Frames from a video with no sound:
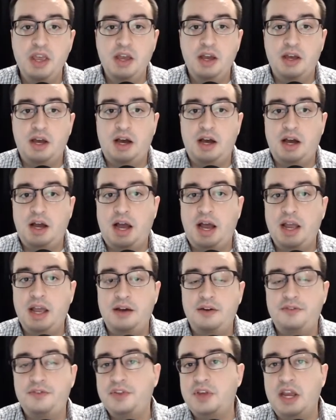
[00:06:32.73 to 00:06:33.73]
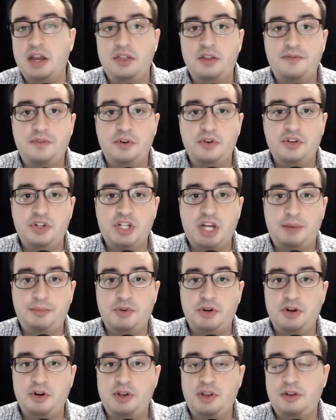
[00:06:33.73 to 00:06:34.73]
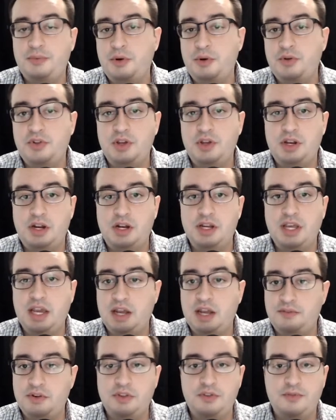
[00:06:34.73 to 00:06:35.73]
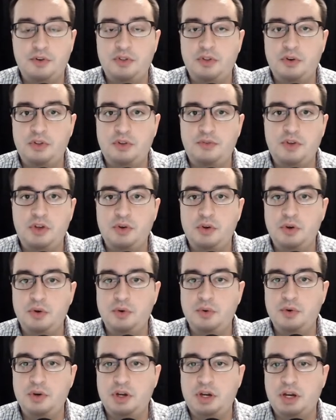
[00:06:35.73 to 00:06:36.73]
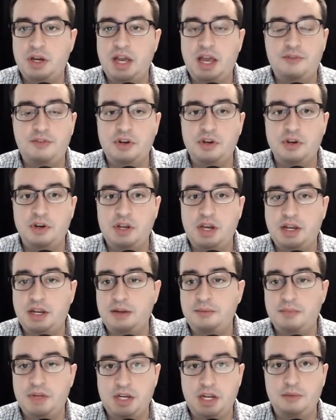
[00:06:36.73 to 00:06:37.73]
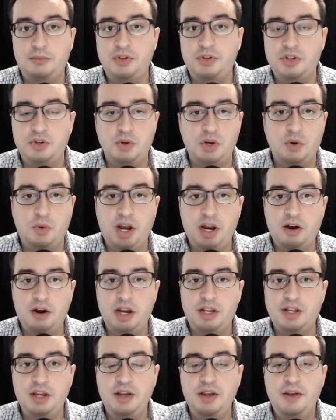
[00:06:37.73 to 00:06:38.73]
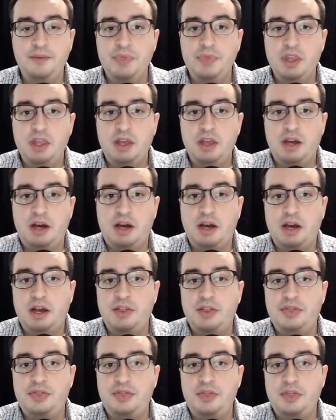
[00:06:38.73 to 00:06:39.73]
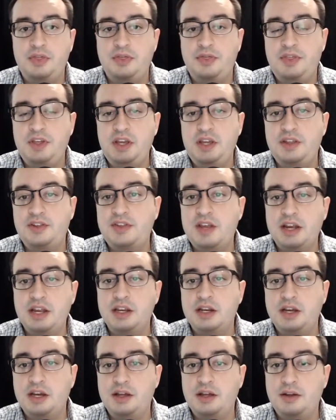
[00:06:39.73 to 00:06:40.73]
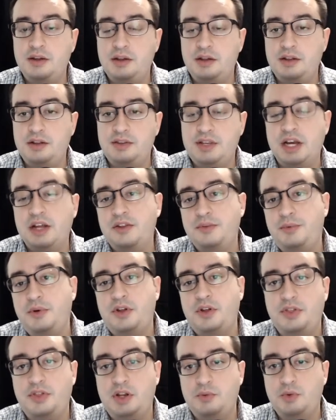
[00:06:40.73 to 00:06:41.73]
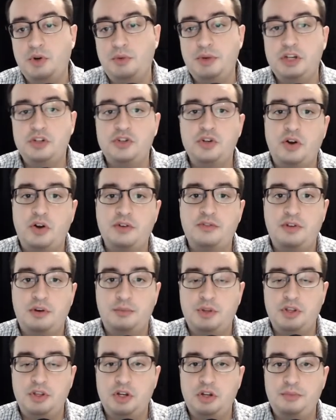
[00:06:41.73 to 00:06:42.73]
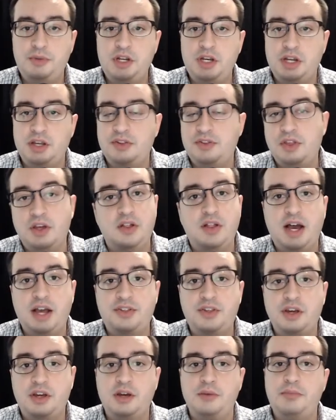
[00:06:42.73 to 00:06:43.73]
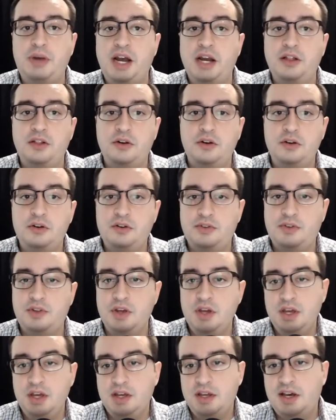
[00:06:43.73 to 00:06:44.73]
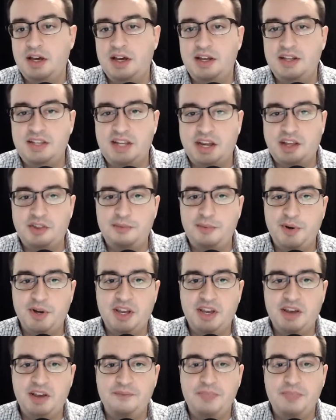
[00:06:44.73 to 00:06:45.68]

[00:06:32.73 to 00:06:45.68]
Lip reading: I have scanned the first chapter and it's posted on Canvas for those of you who haven't yet been able to acquire it. The second textbook that we'll be drawing from a little bit is the Classic Compilers textbook,